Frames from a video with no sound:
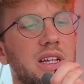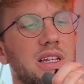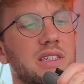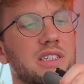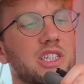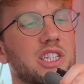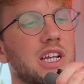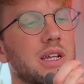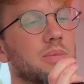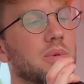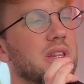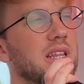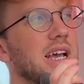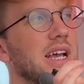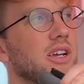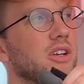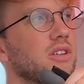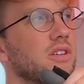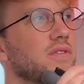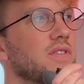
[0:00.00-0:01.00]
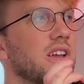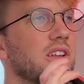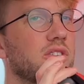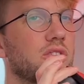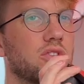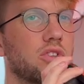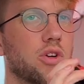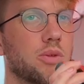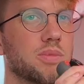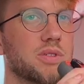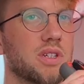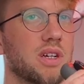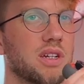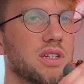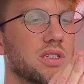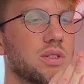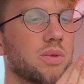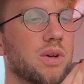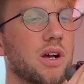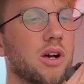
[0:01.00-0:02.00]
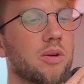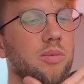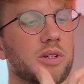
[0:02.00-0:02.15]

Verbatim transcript: like the shape of that could affect your top side as well,